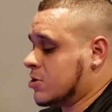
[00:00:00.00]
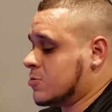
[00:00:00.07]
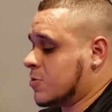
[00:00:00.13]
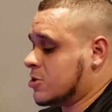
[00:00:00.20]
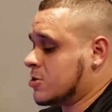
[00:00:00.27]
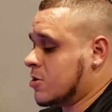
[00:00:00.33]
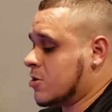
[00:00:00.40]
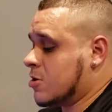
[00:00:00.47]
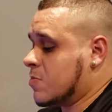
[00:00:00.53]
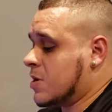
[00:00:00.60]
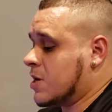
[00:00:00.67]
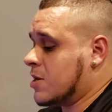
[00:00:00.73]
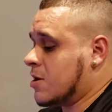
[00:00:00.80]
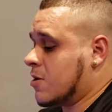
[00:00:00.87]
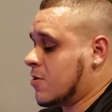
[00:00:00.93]
It's supposed to only
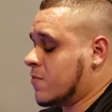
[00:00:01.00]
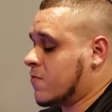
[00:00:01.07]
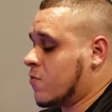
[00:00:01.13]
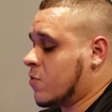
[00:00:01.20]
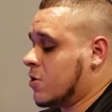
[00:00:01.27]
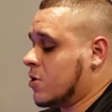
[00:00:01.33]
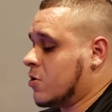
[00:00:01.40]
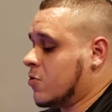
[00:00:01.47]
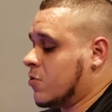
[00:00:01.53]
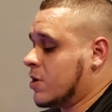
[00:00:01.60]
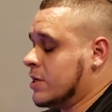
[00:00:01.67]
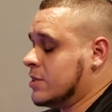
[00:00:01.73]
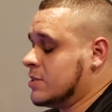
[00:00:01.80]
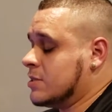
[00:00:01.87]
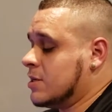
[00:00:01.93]
be in there at 40
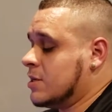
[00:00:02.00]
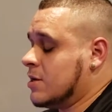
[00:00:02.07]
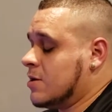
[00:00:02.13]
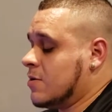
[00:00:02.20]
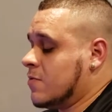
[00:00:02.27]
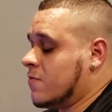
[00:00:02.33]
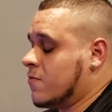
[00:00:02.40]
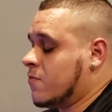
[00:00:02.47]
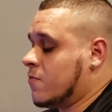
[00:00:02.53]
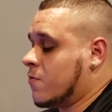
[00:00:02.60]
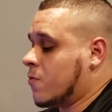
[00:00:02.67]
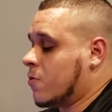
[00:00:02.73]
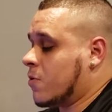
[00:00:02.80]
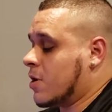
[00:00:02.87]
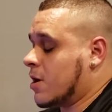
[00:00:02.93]
degrees
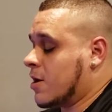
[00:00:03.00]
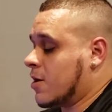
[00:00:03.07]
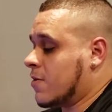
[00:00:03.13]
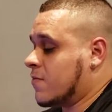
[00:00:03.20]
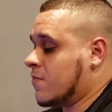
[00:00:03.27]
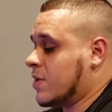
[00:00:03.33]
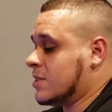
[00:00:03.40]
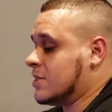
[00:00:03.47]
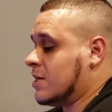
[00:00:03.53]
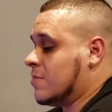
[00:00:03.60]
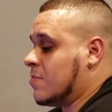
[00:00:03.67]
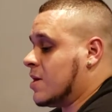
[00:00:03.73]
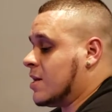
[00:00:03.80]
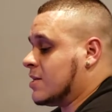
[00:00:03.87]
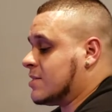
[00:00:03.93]
for
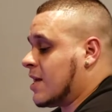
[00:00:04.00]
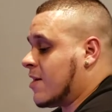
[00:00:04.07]
15 minutes.